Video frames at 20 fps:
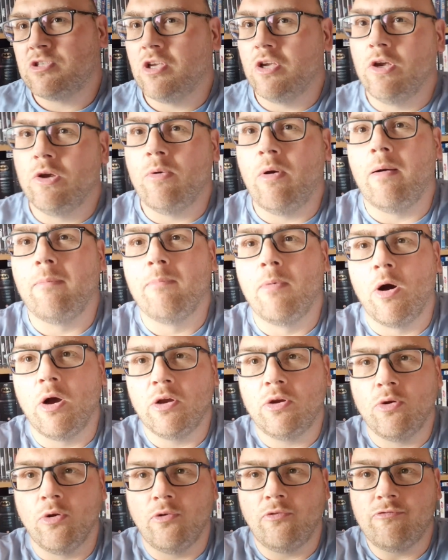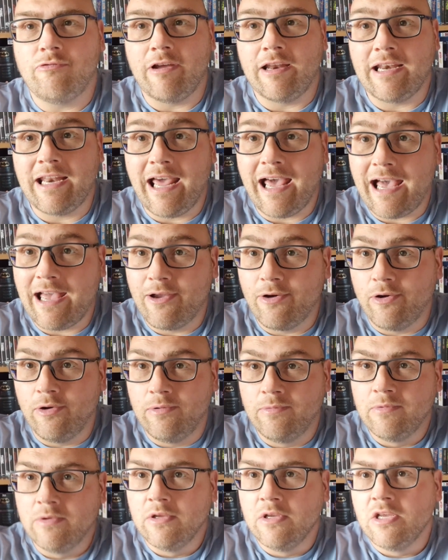to my good friend
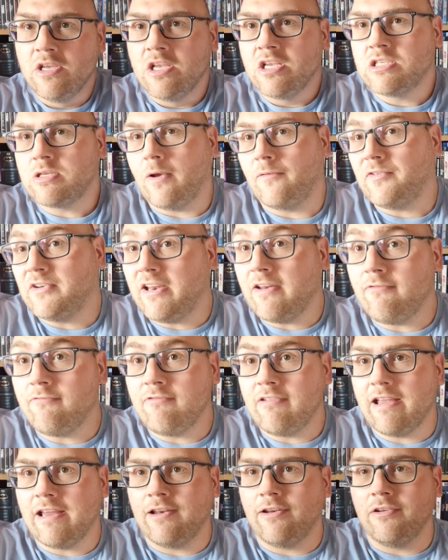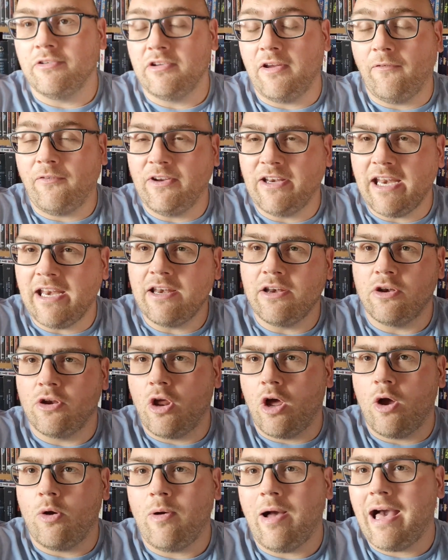Hale. So if you didn't real, if you
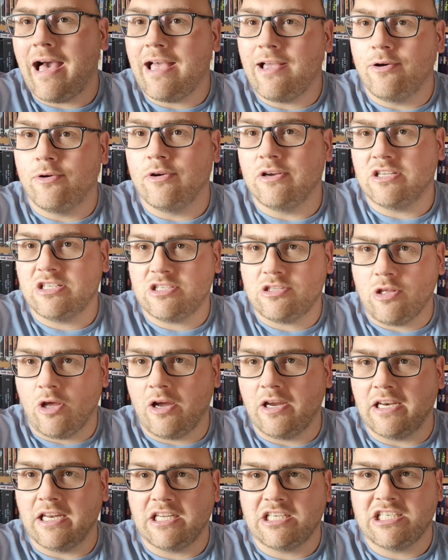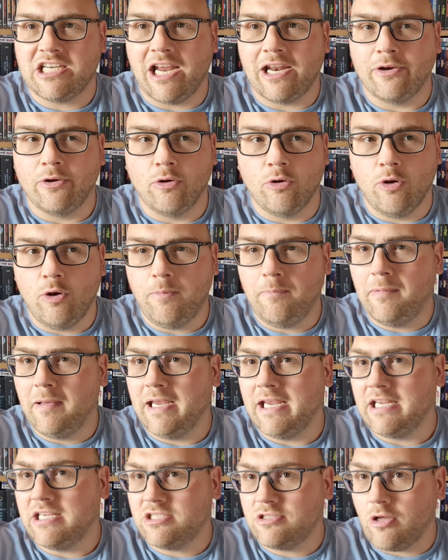didn't know, Hale has started a channel
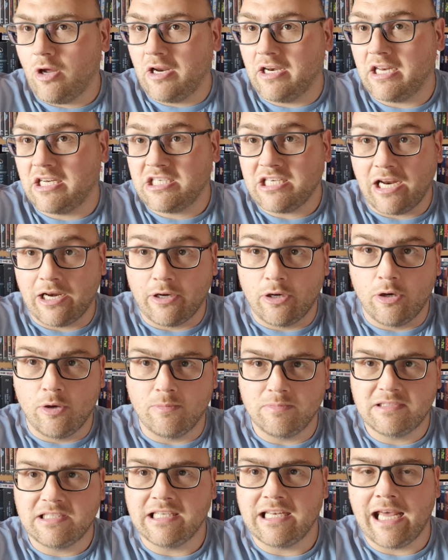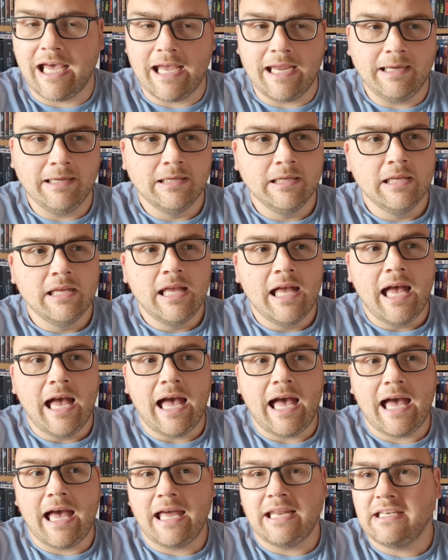up. He started a channel up today
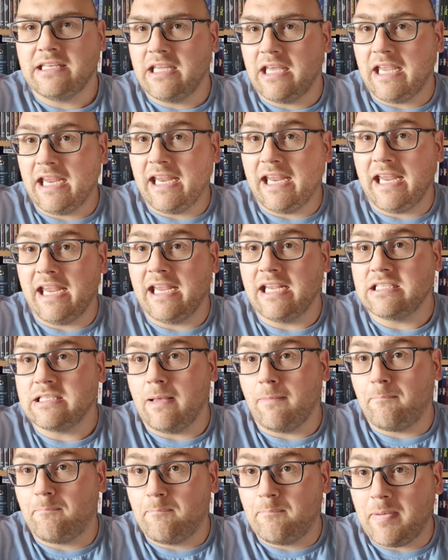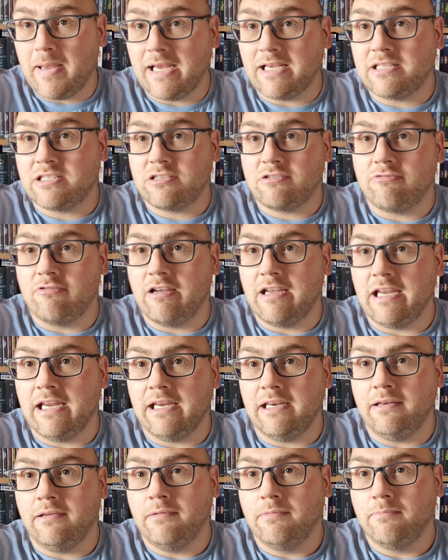and uh, it is big
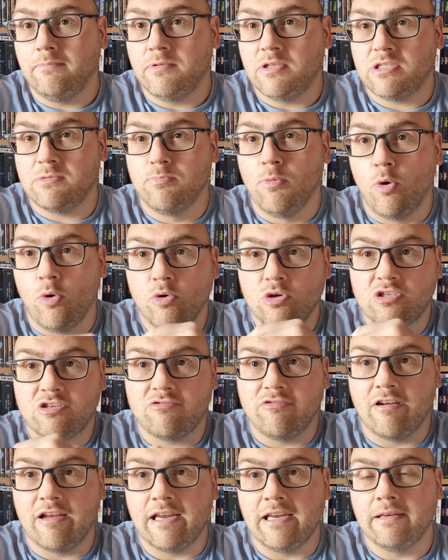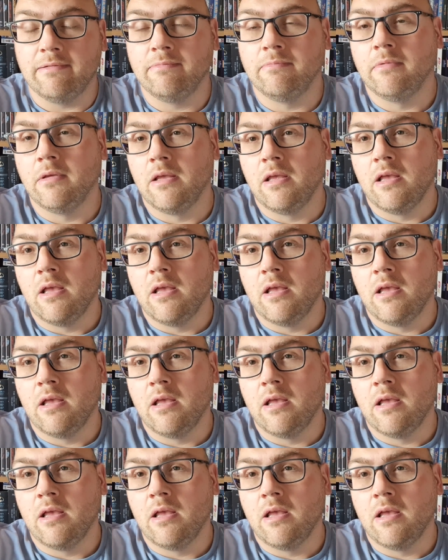screen, small screen